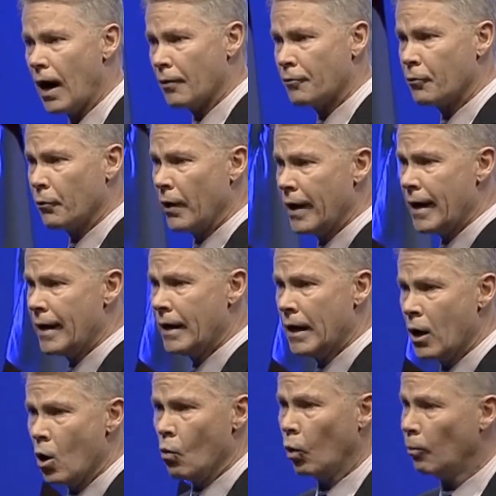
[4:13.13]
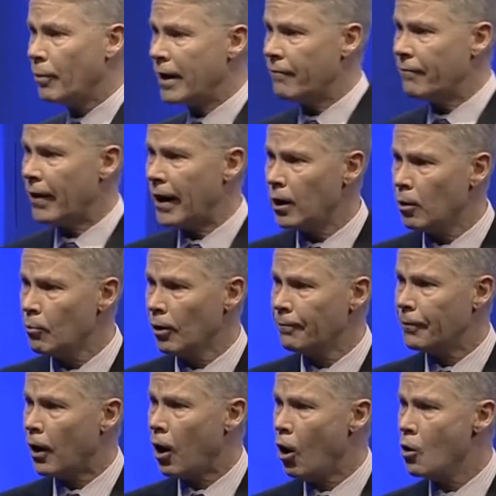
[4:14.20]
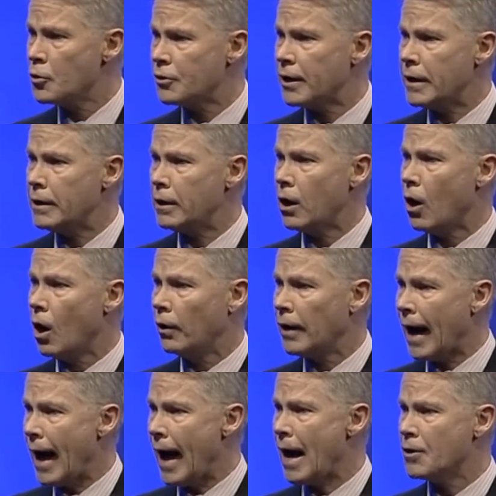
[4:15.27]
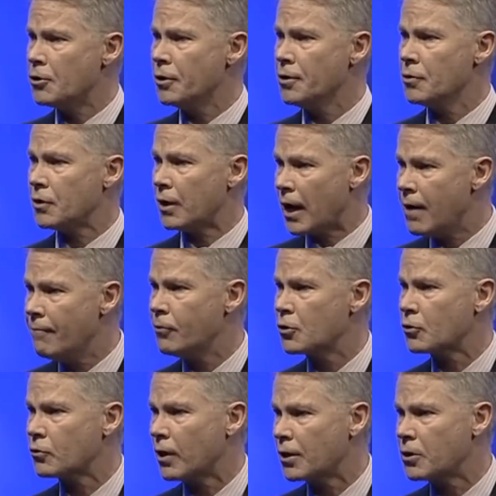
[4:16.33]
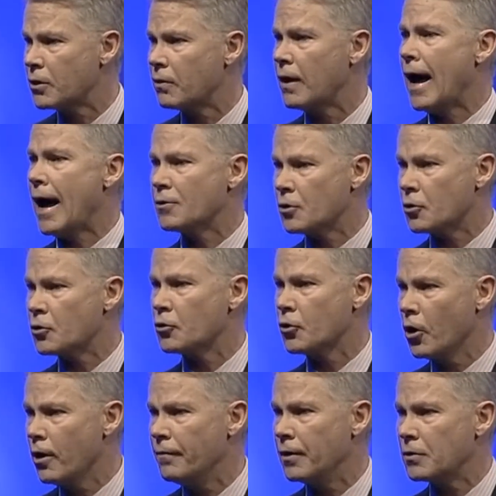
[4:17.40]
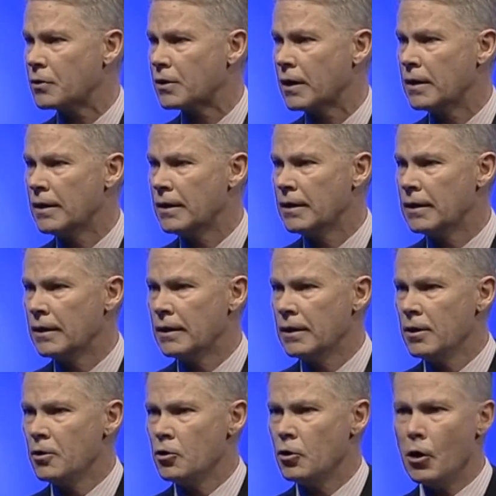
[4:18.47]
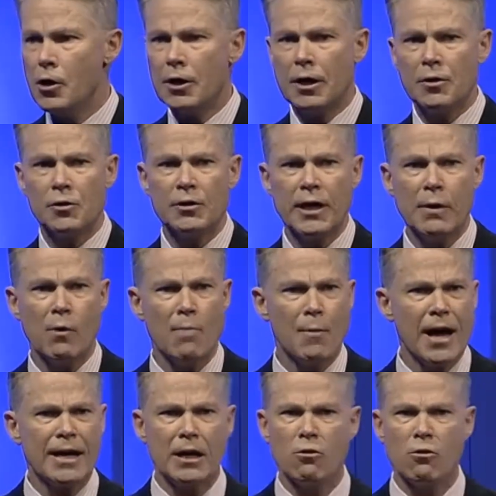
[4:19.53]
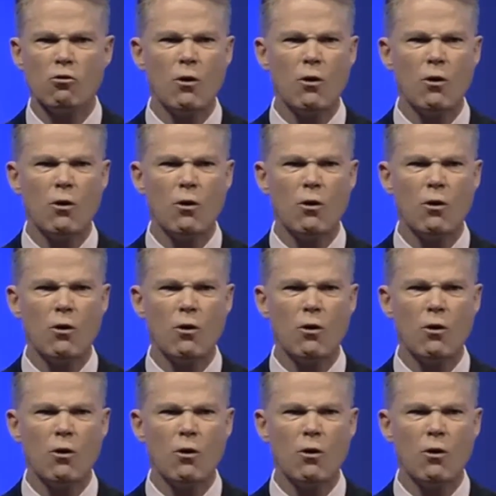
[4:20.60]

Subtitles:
R3 will be available for hosting on Azure's infrastructure as a service. So you can see we're making